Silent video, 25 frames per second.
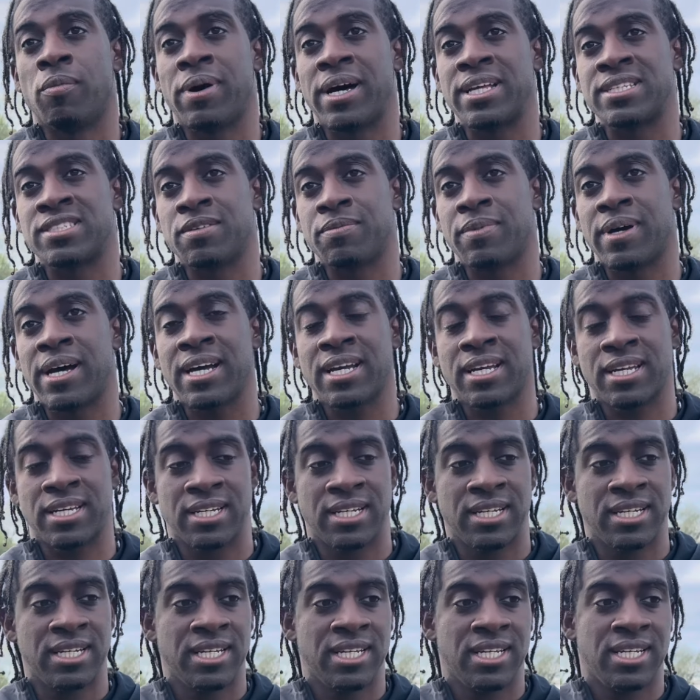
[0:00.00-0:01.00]
back to back.
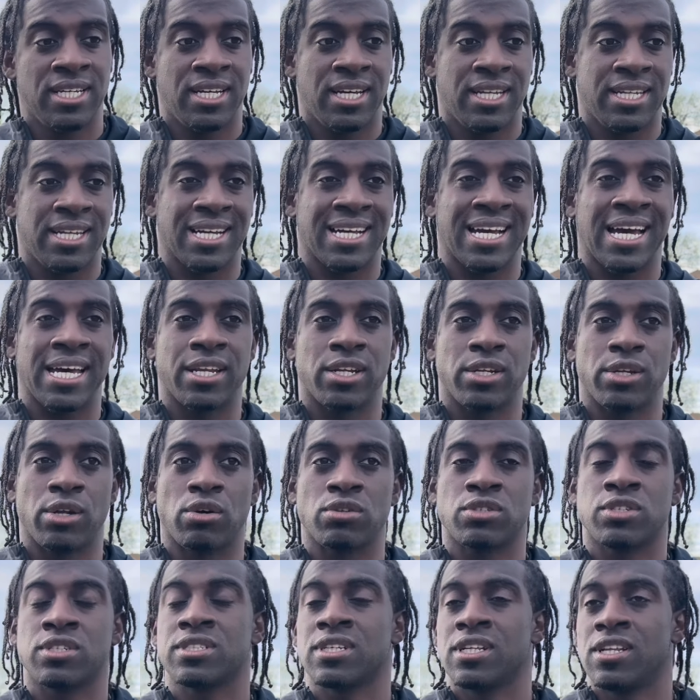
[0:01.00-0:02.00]
And that kind of
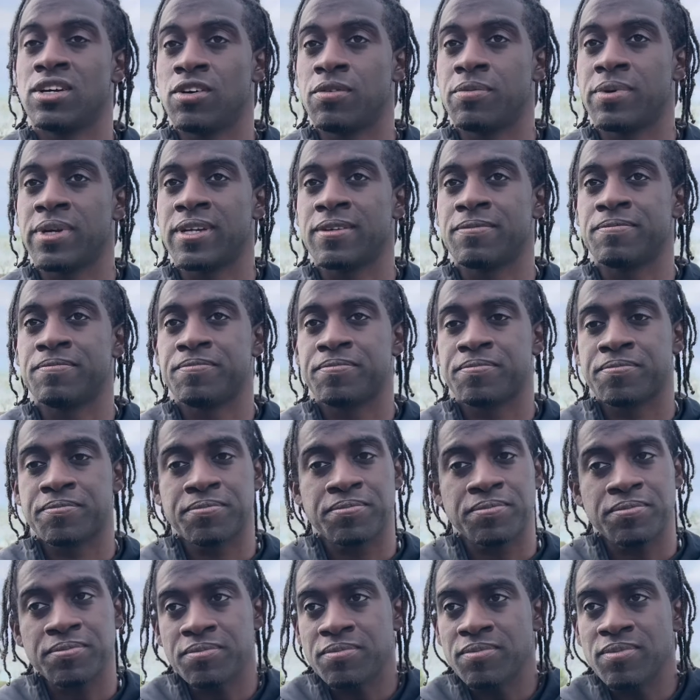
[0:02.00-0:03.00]
knocked us a little bit.
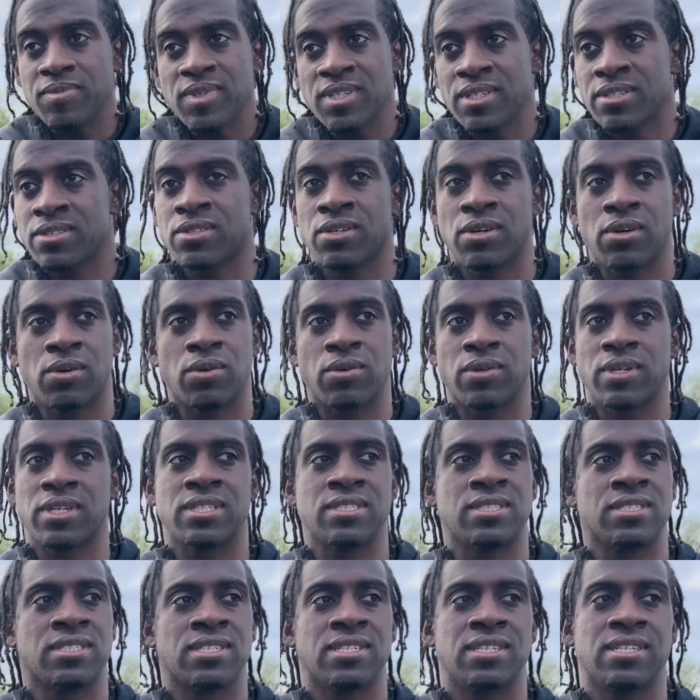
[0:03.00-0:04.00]
So
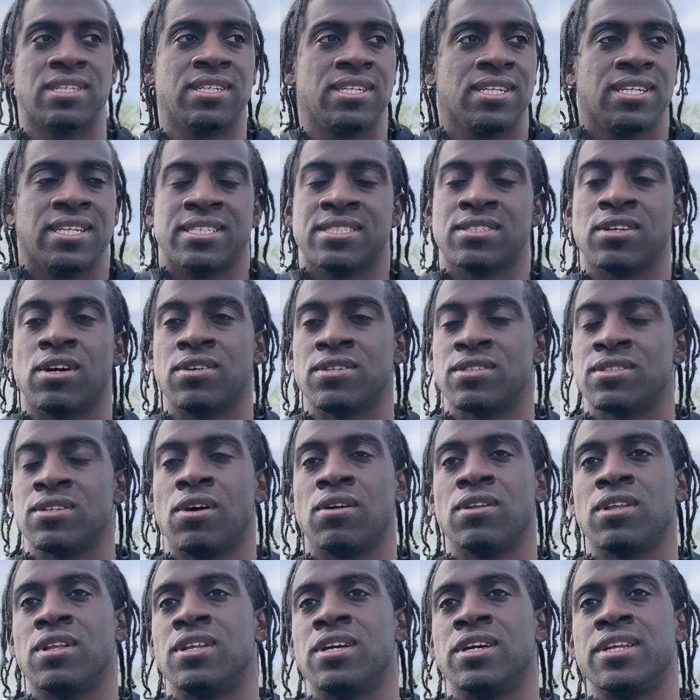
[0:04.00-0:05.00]
it's
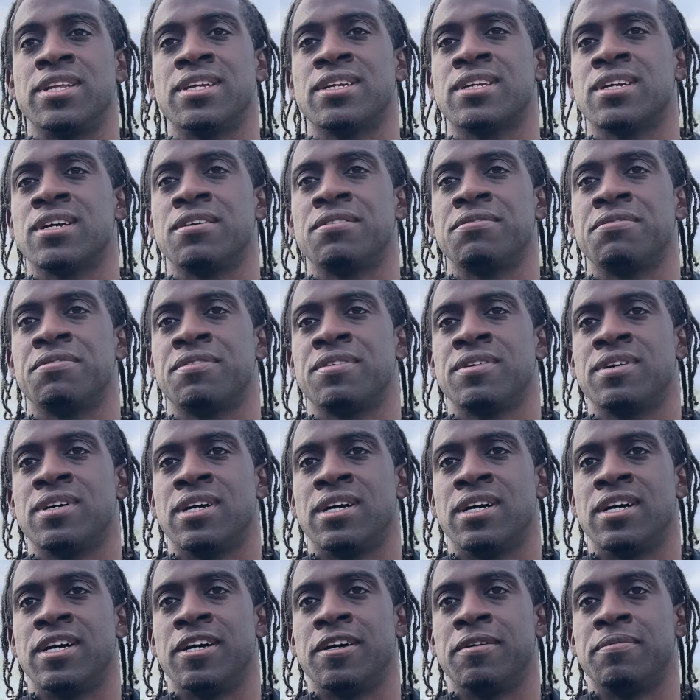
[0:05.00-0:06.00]
all a learning curve,
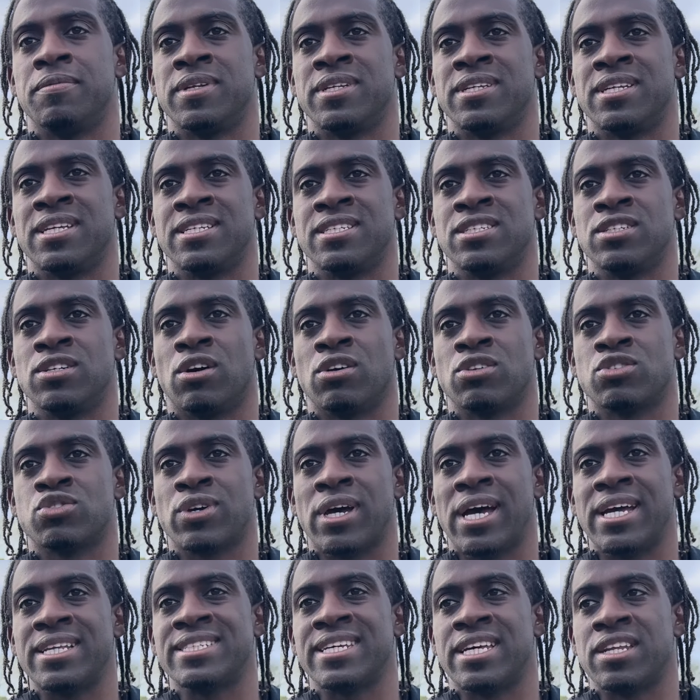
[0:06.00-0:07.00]
and you've got to
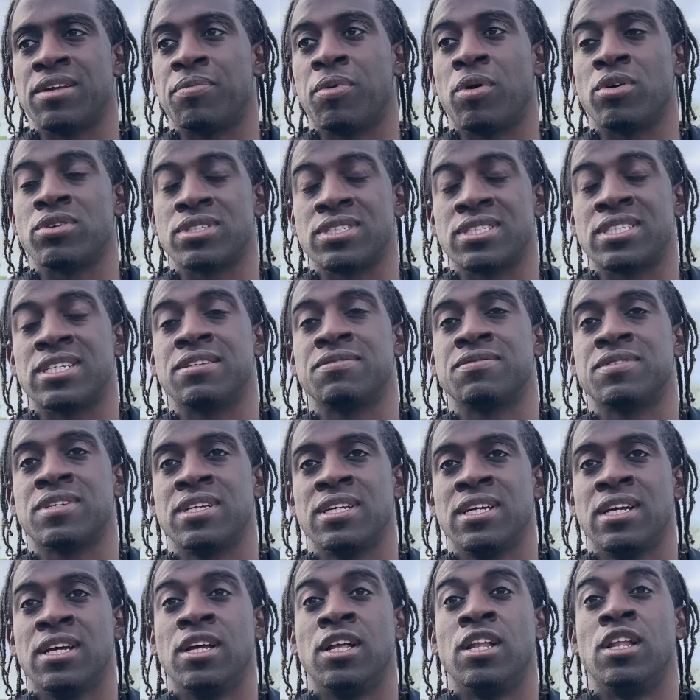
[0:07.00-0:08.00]
try and take the positives.
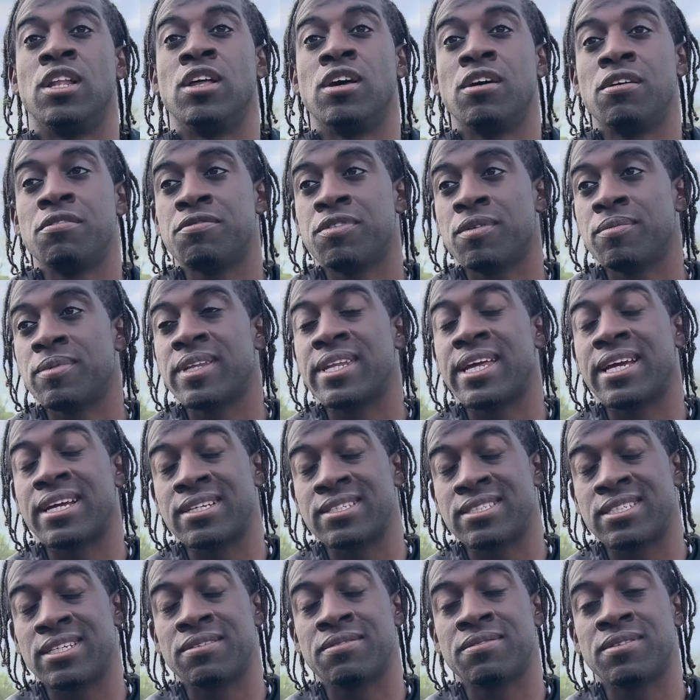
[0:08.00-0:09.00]
Learn from the
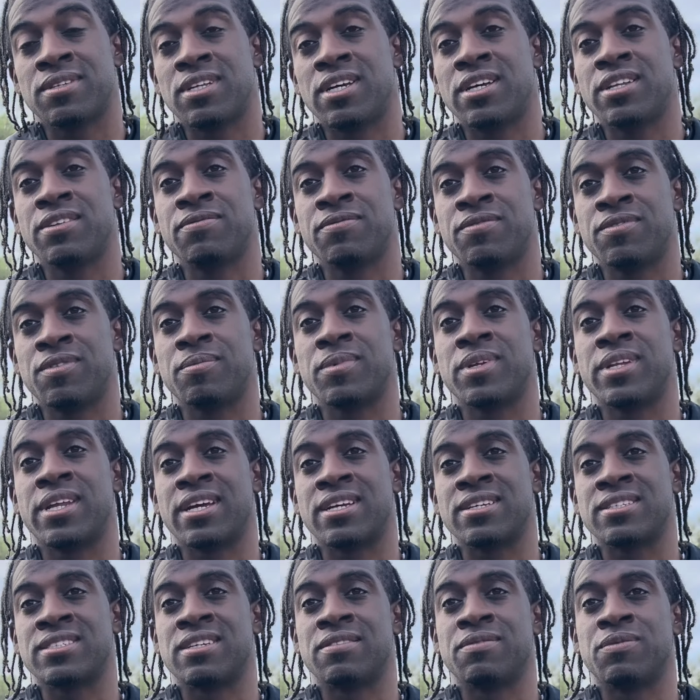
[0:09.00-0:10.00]
negatives,
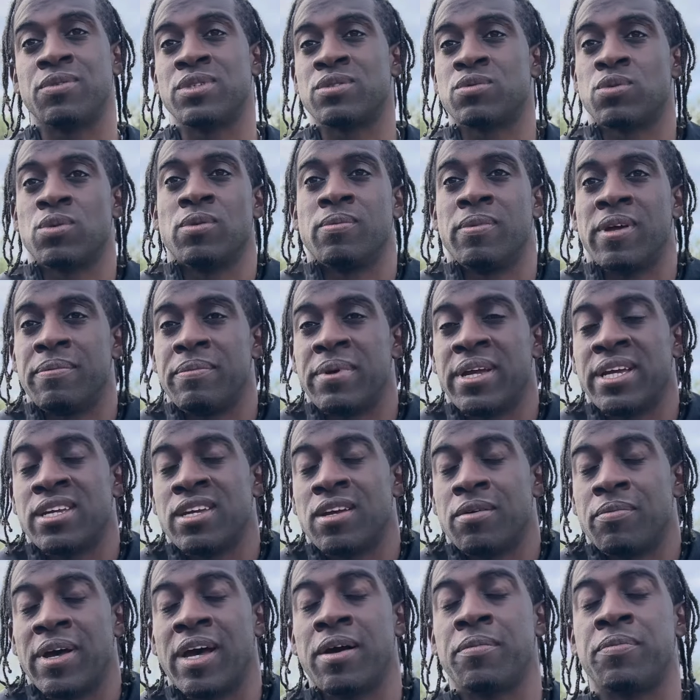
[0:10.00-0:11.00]
which will make you
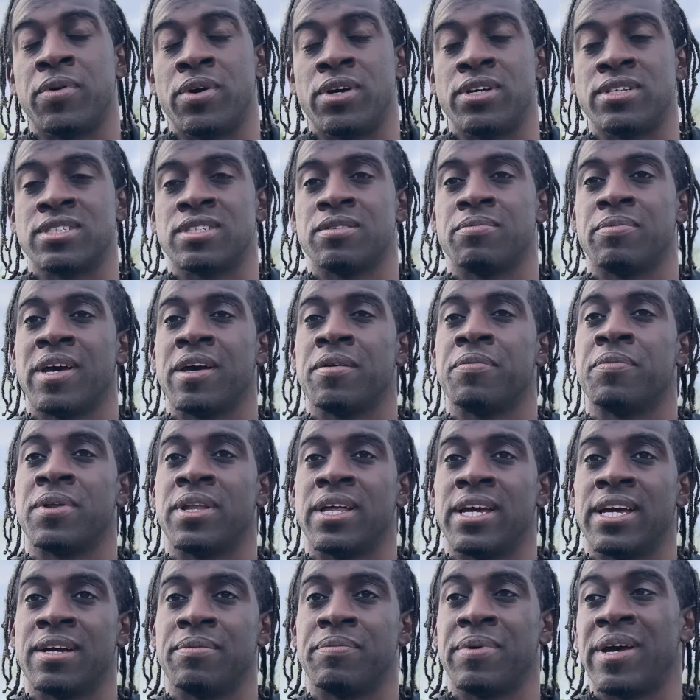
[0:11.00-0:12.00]
a better person, a better
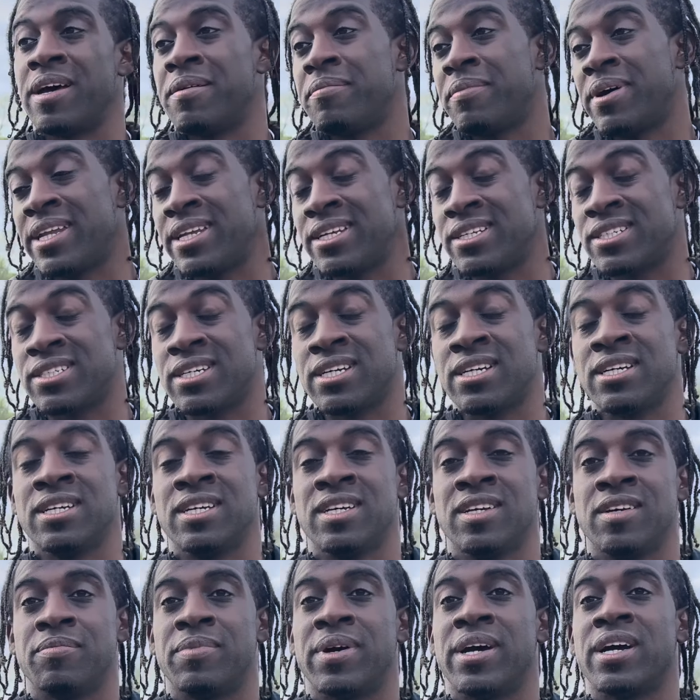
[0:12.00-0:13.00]
player, a better manager,
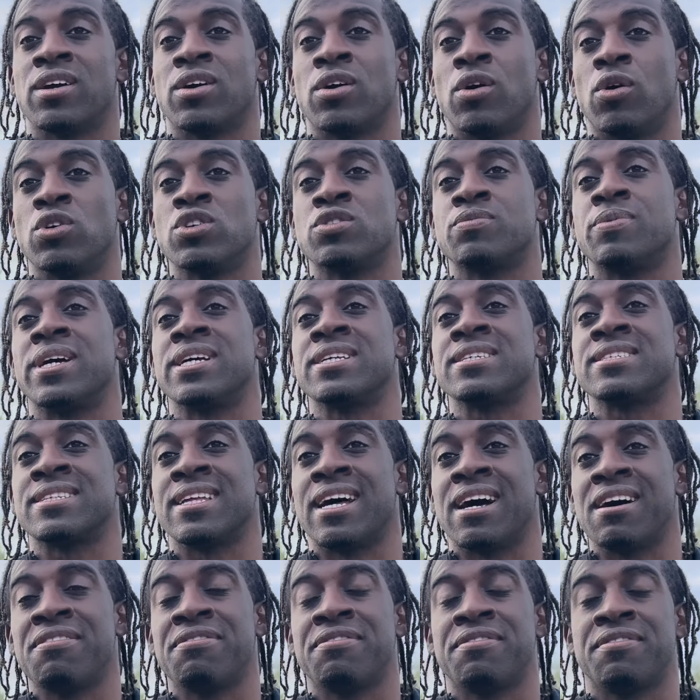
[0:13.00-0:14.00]
better coach, better
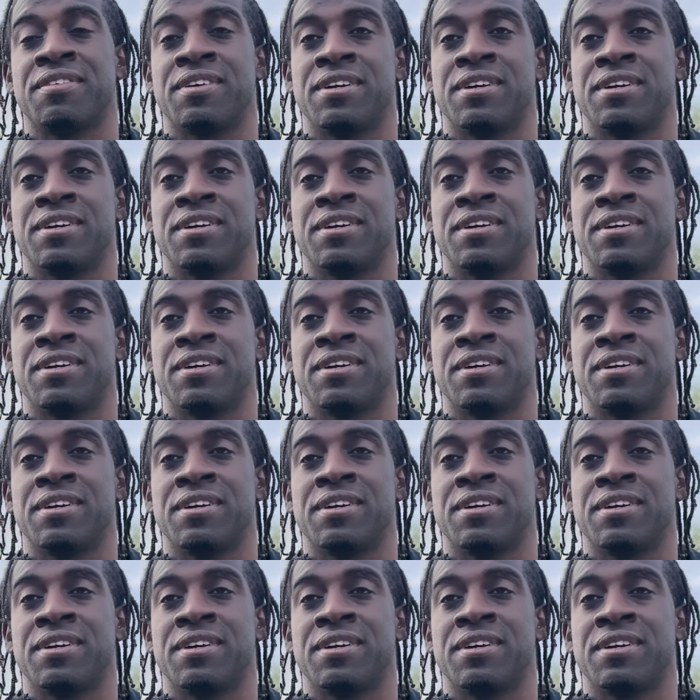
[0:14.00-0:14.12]
staff,